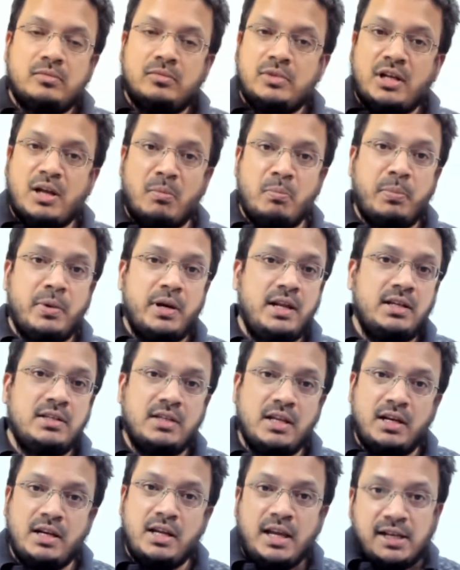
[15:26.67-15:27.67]
companies
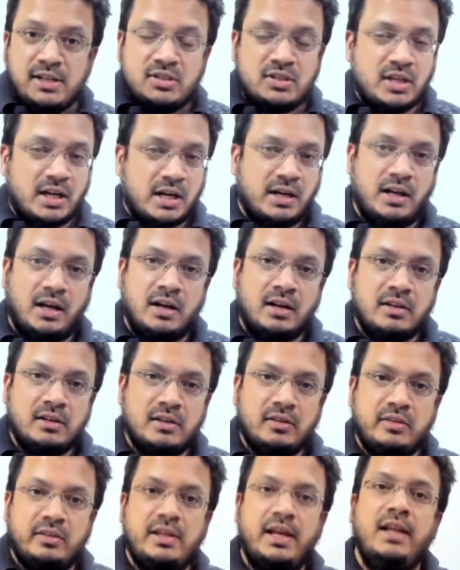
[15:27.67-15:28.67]
in each sector,
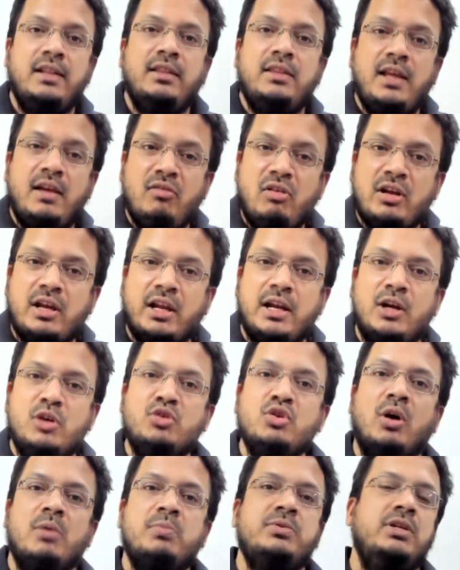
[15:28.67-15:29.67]
then they will create
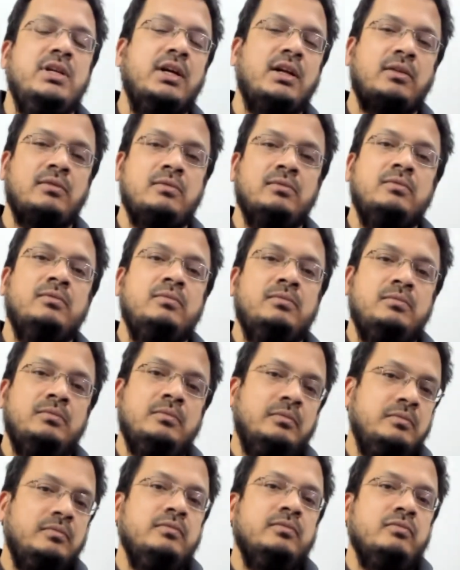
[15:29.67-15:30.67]
jobs here.
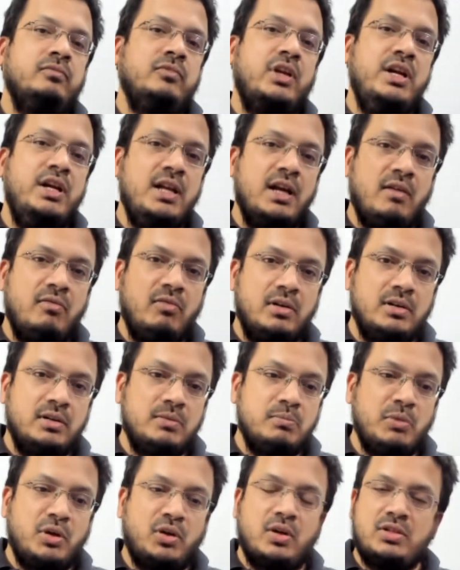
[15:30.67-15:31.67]
India will,
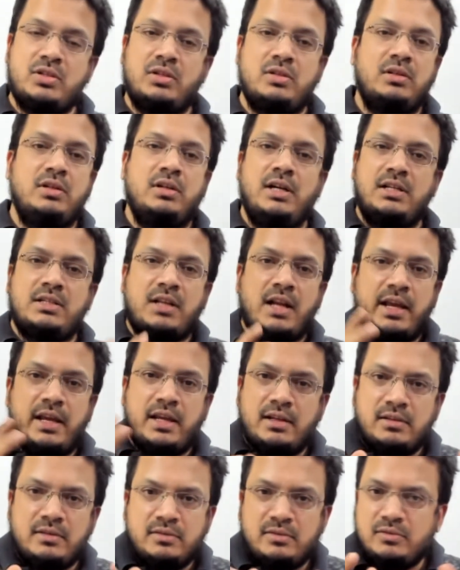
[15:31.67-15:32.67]
because it's like,
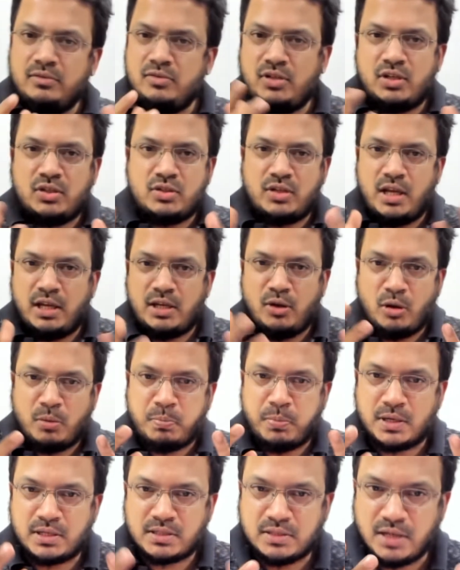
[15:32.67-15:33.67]
just take your
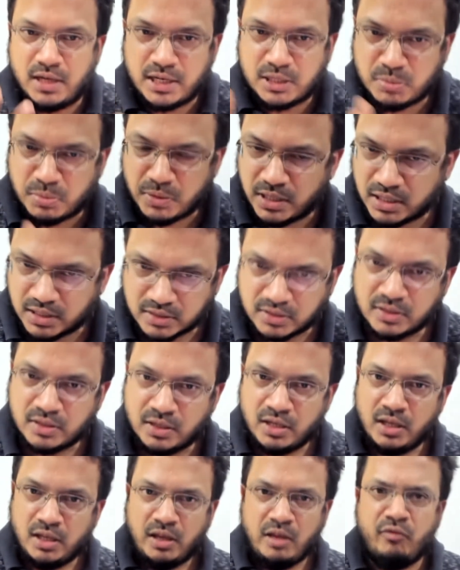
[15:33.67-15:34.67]
personal experience.
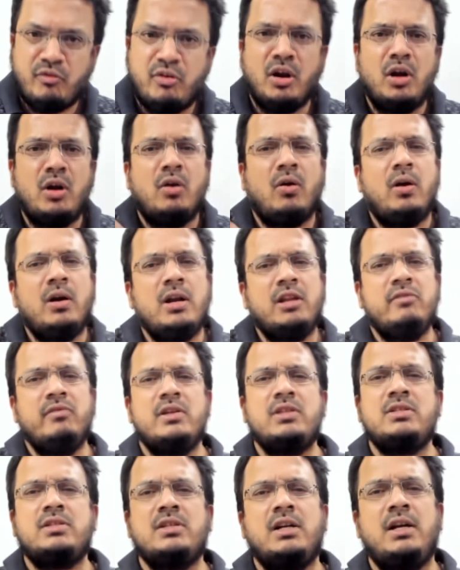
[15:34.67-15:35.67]
If you are not
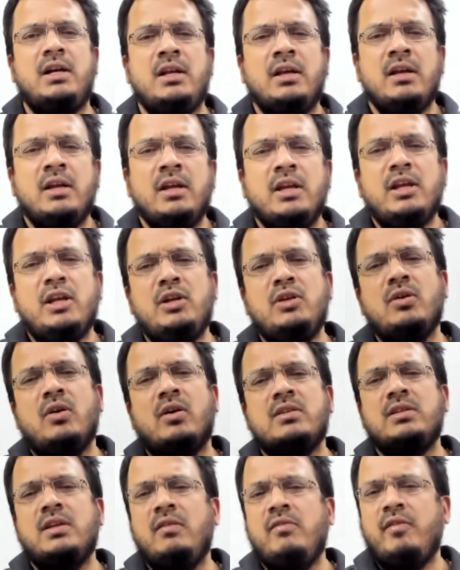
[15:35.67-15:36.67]
invested in
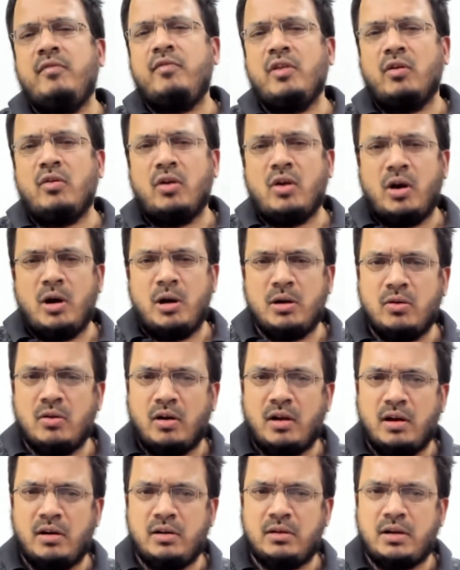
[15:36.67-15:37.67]
yourself, if you are not
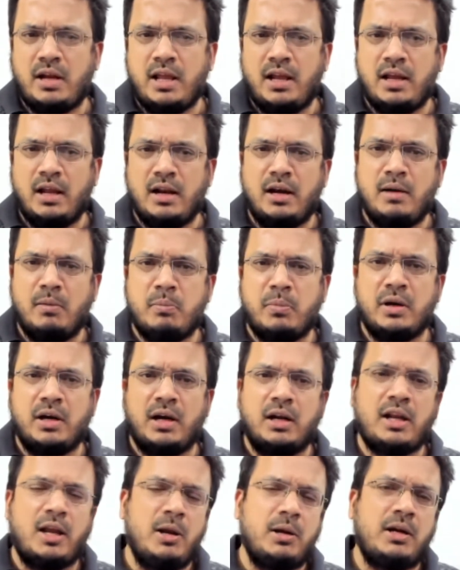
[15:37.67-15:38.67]
gone, taken
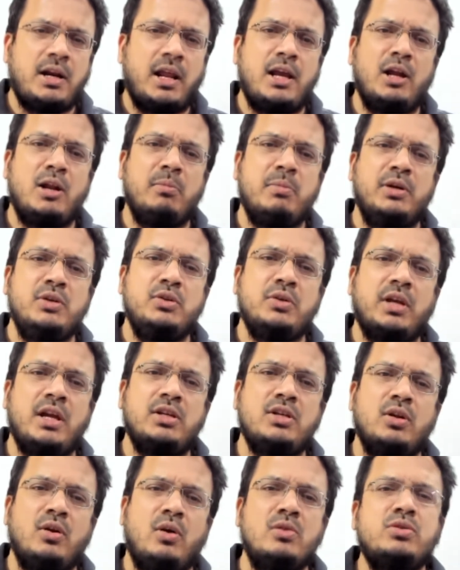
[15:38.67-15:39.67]
up
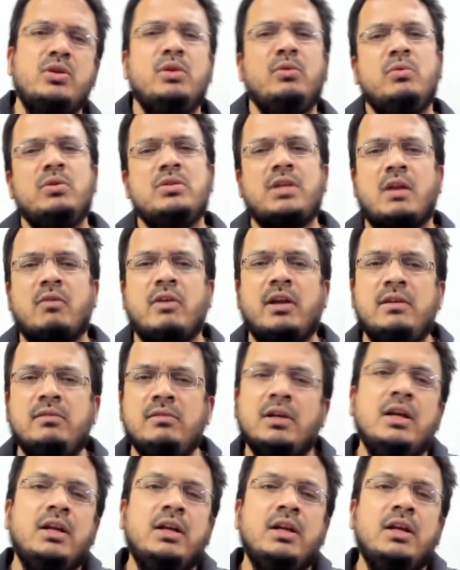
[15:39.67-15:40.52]
education, also you would survive.